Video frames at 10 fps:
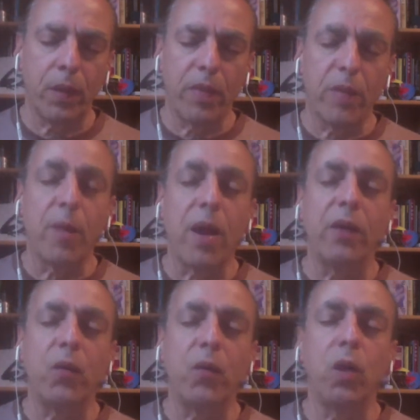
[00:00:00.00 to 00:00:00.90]
The mind
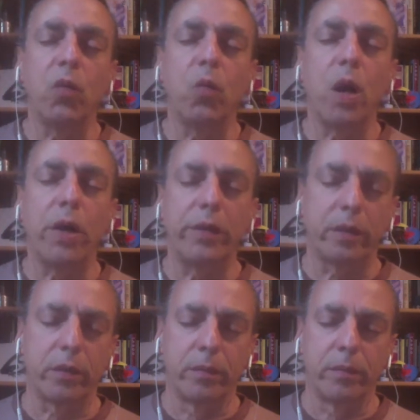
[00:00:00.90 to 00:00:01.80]
will
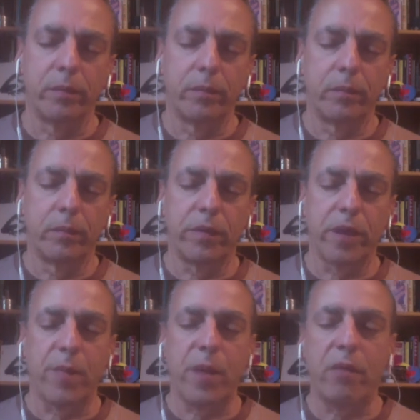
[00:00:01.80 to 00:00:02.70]
wander. It's
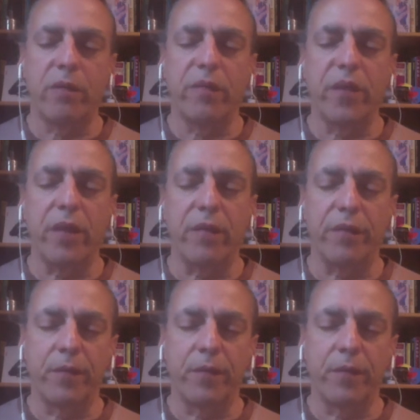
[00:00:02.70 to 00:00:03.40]
not a matter of if.